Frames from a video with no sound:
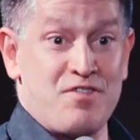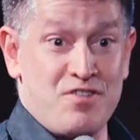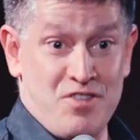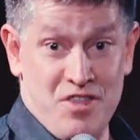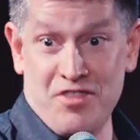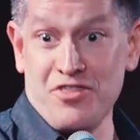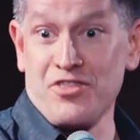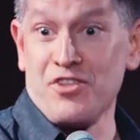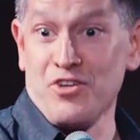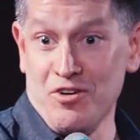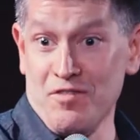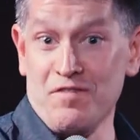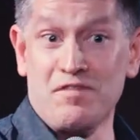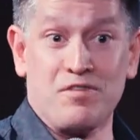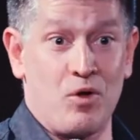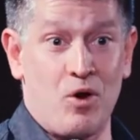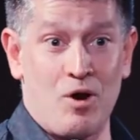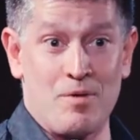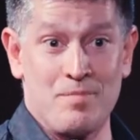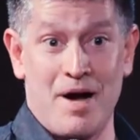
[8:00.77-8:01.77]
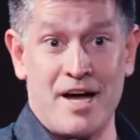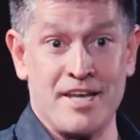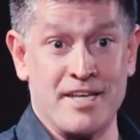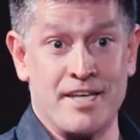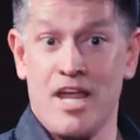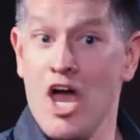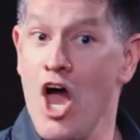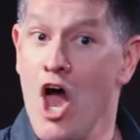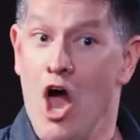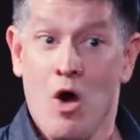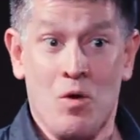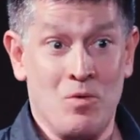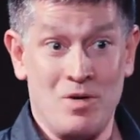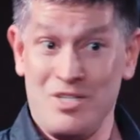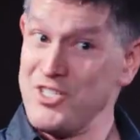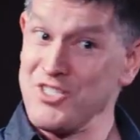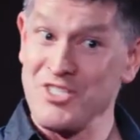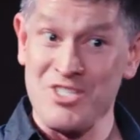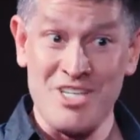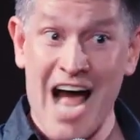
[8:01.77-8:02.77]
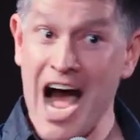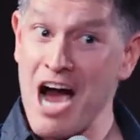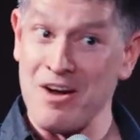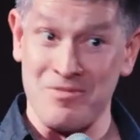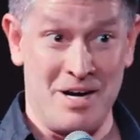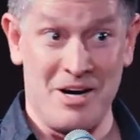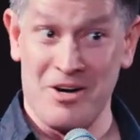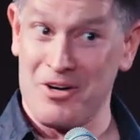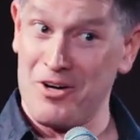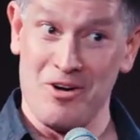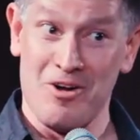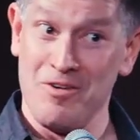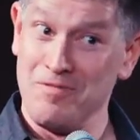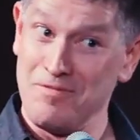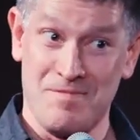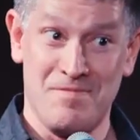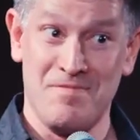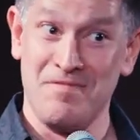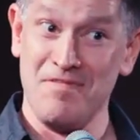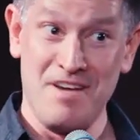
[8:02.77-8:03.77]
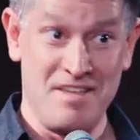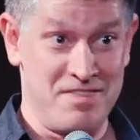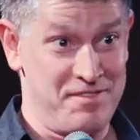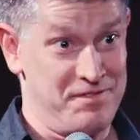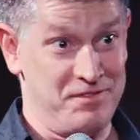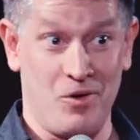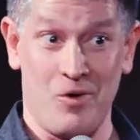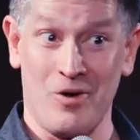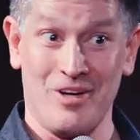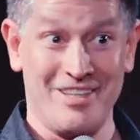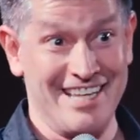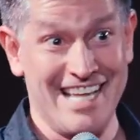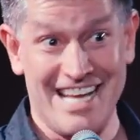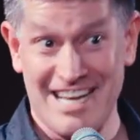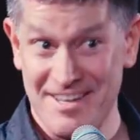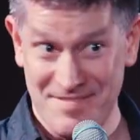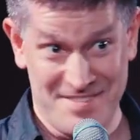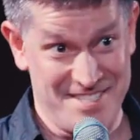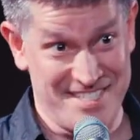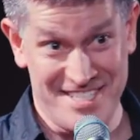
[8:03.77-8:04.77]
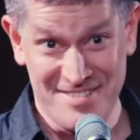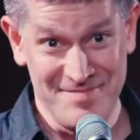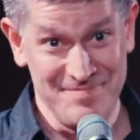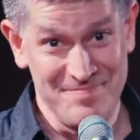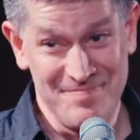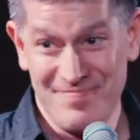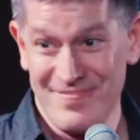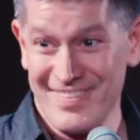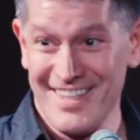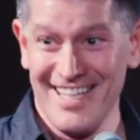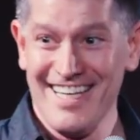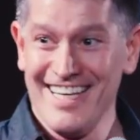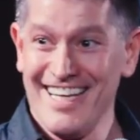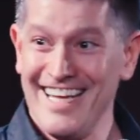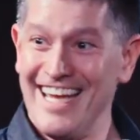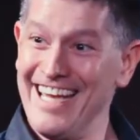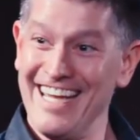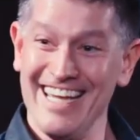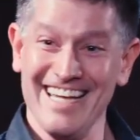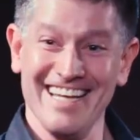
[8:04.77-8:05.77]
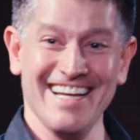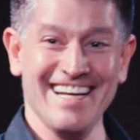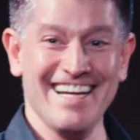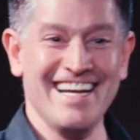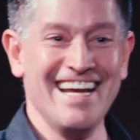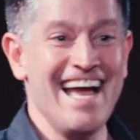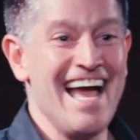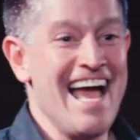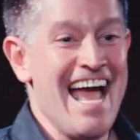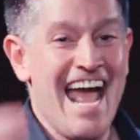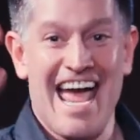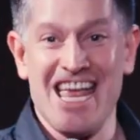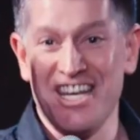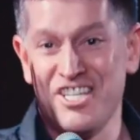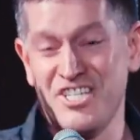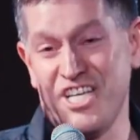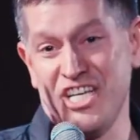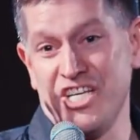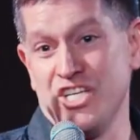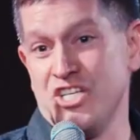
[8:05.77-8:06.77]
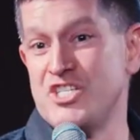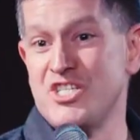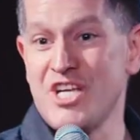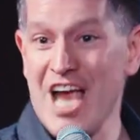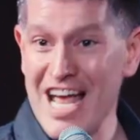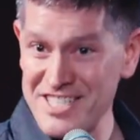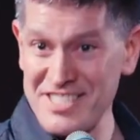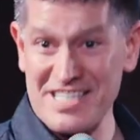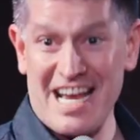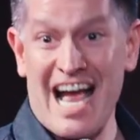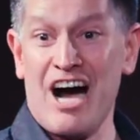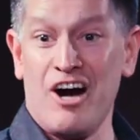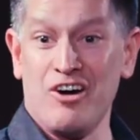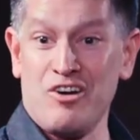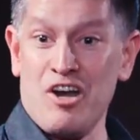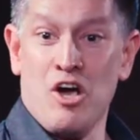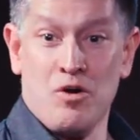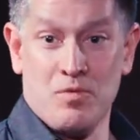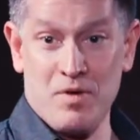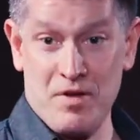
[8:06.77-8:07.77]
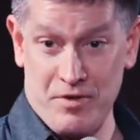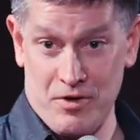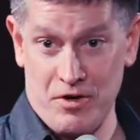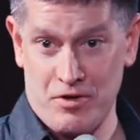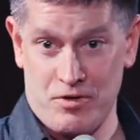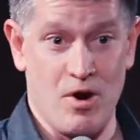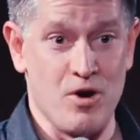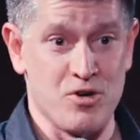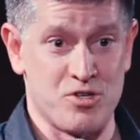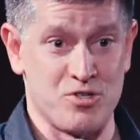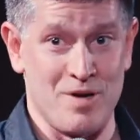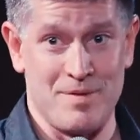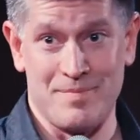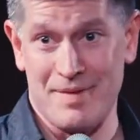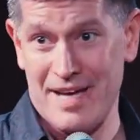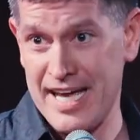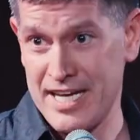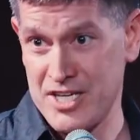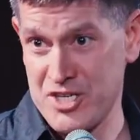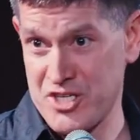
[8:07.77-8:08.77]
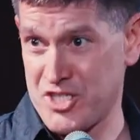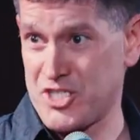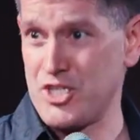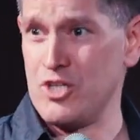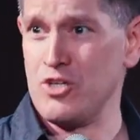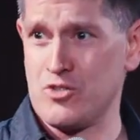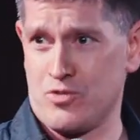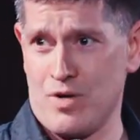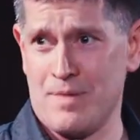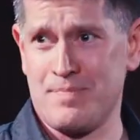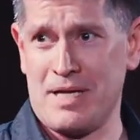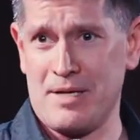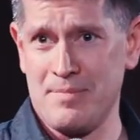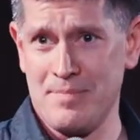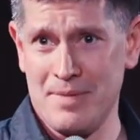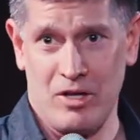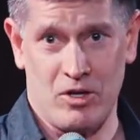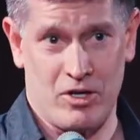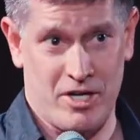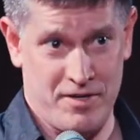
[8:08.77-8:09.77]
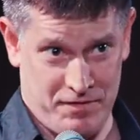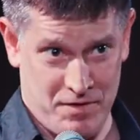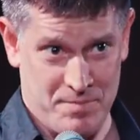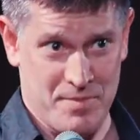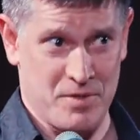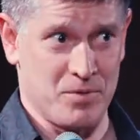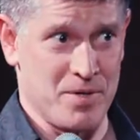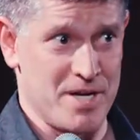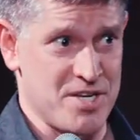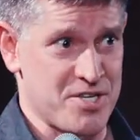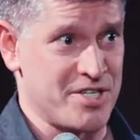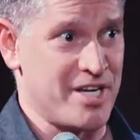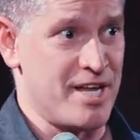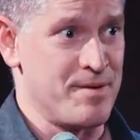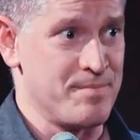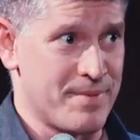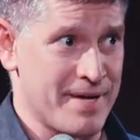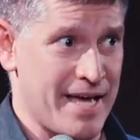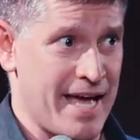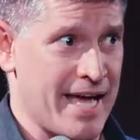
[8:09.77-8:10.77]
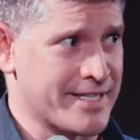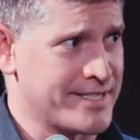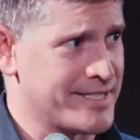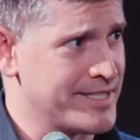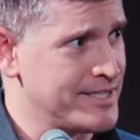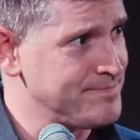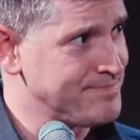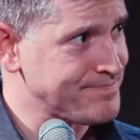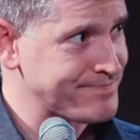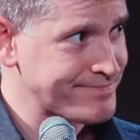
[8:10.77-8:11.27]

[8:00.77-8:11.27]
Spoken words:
for the third floor button, which is not where a girl from fifth floor lives. And she jets out with her grocery bag still dripping milk from the recent impact.